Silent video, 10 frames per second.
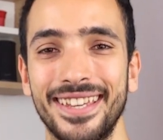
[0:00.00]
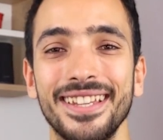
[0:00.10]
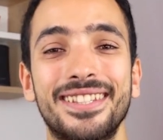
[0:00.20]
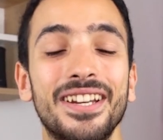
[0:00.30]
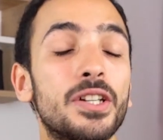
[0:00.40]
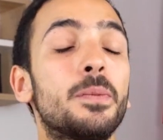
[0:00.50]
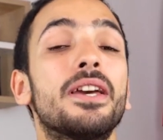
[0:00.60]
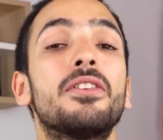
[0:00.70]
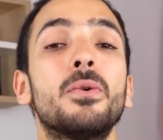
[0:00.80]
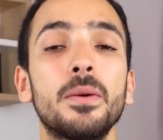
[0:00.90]
Start by
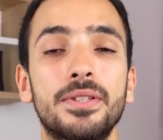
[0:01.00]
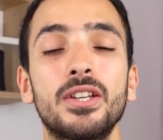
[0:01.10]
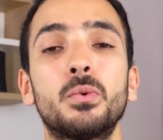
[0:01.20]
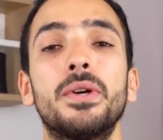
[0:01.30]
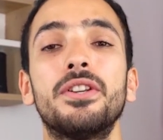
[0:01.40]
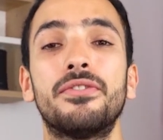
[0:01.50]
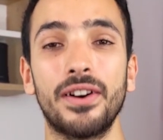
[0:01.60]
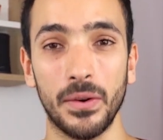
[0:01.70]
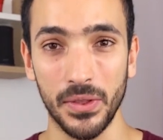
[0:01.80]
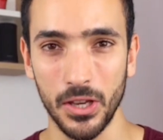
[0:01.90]
the website where you
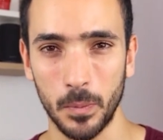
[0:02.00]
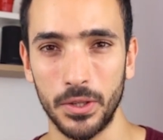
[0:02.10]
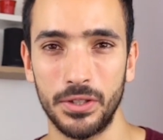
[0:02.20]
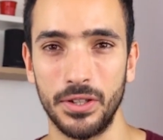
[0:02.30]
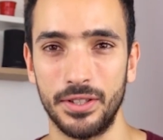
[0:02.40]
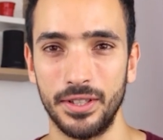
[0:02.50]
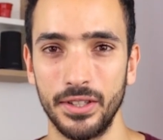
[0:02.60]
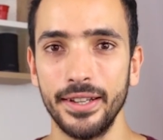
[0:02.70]
found the opportunity.